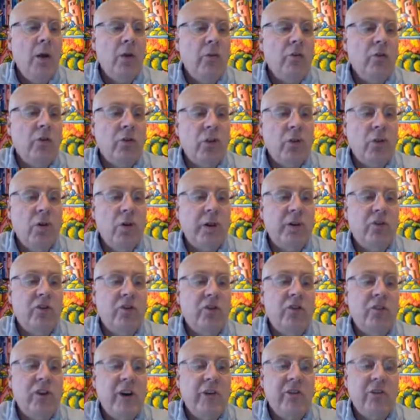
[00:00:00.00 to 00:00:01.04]
So it's
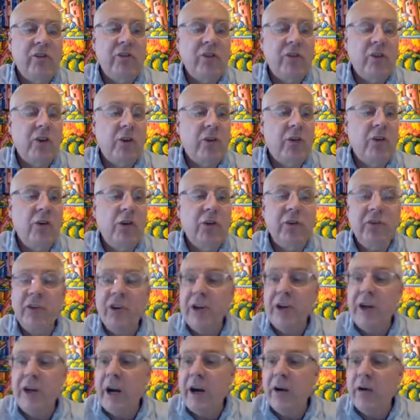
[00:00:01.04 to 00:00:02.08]
just your
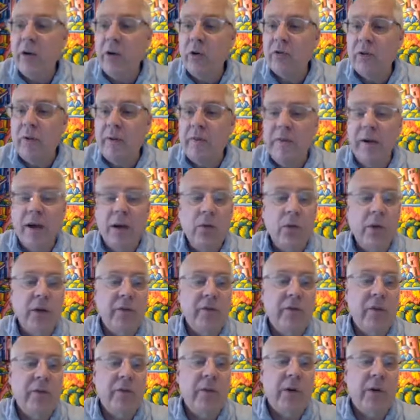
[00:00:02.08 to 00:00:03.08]
scenarios of valuation.